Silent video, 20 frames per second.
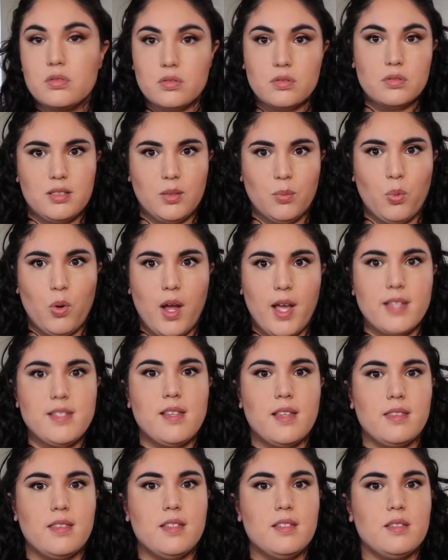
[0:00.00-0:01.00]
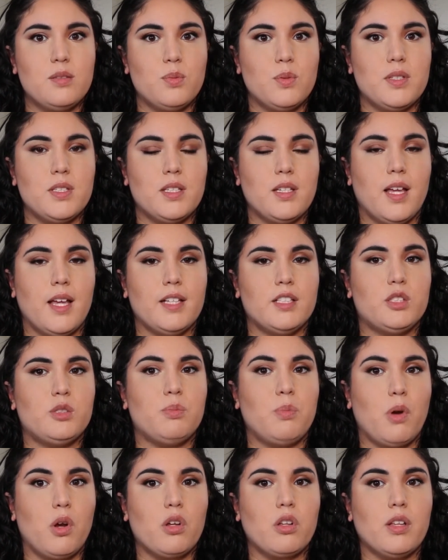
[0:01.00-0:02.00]
Surprised that this wasn't as
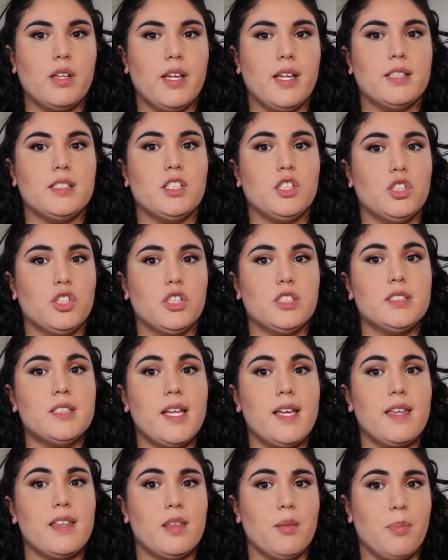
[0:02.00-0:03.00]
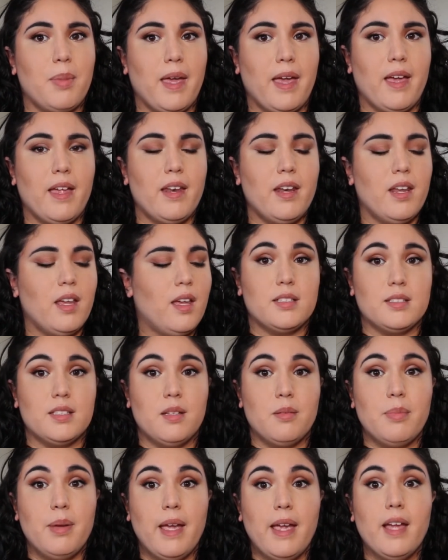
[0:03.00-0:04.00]
sparkly as it looks like in the pan, because in
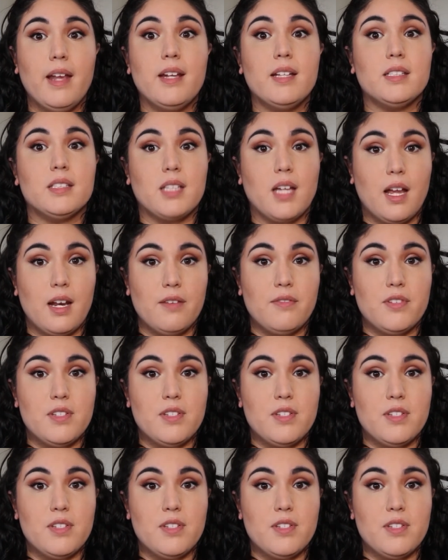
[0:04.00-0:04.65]
the pan it's kind of